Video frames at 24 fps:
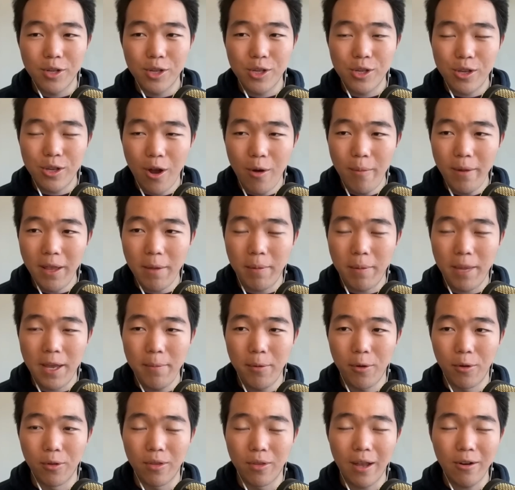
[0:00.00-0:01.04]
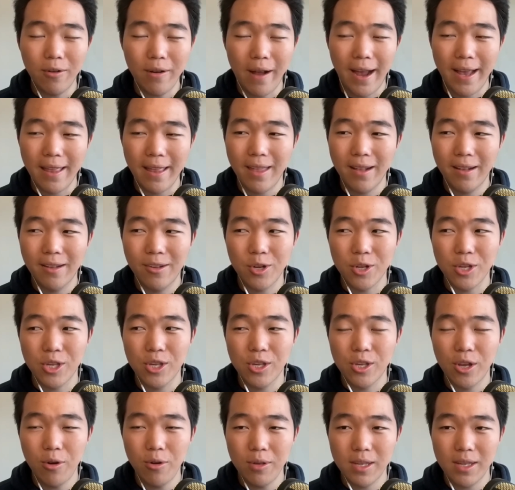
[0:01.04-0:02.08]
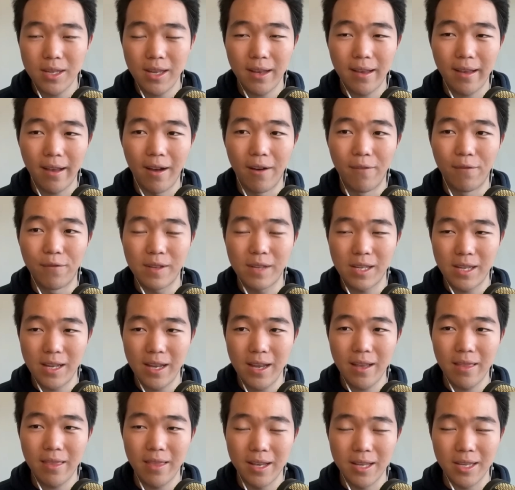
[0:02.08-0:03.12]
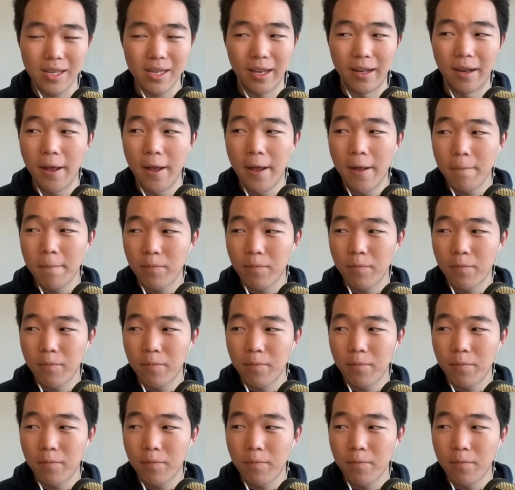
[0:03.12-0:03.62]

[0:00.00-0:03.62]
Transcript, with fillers: so many people, they're I think just so sick of seeing this and